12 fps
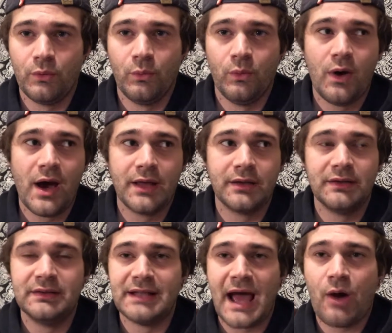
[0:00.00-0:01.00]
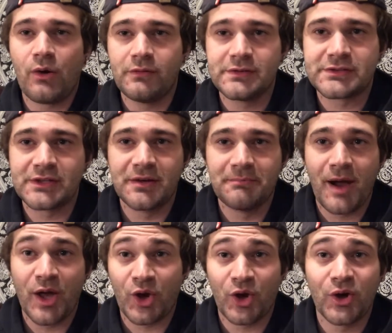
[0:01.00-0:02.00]
what, now all of a sudden
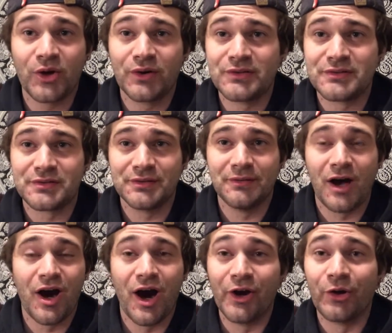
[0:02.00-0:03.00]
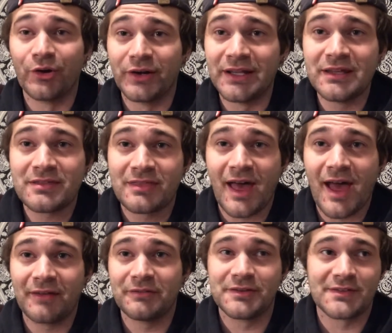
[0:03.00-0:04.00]
my car is underneath
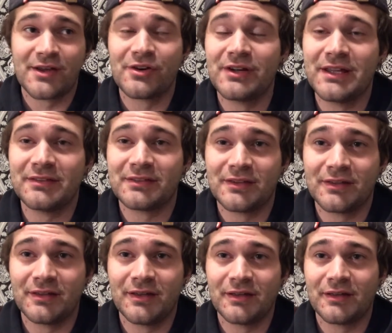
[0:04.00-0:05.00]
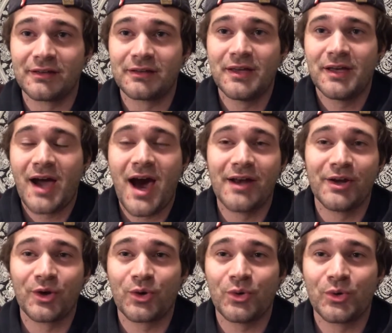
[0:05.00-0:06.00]
that? It's underneath a Honda
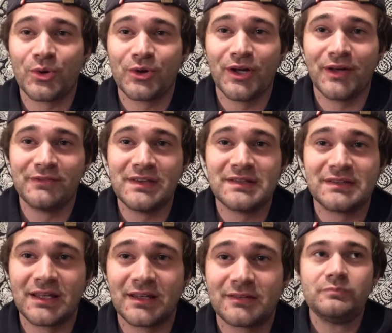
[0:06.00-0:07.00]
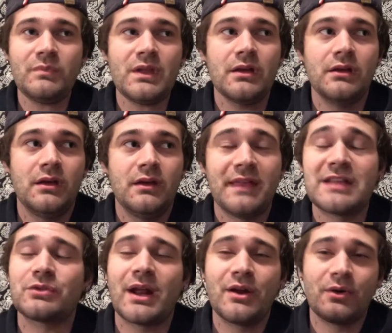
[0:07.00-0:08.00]
Accord V6.
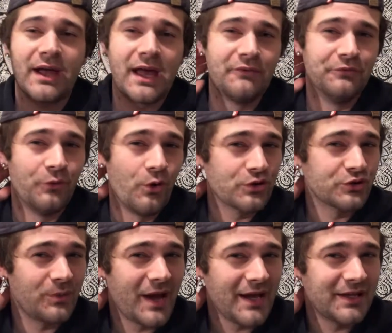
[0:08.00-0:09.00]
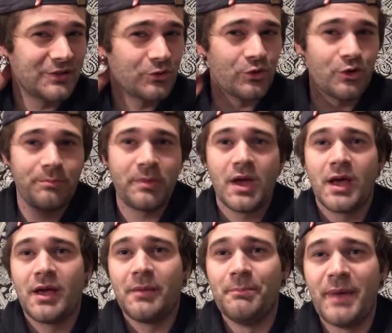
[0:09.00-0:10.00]
That's what I don't get. Volkswagen Group
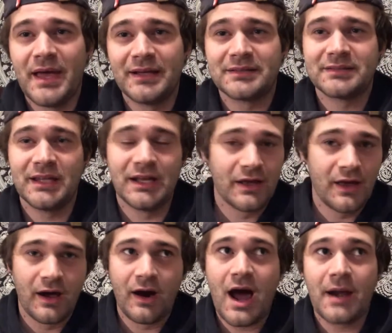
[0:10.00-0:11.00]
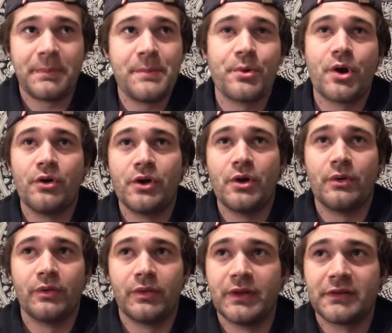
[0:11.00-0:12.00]
makes, and a lot of people don't know
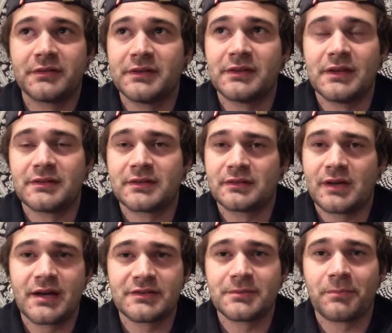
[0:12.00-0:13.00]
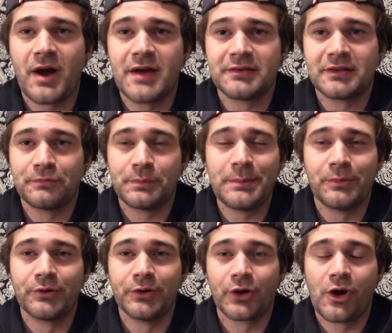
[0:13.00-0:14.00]
this, it's kind of surprising if people
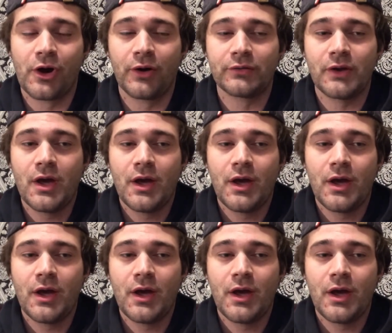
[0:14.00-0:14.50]
are into cars,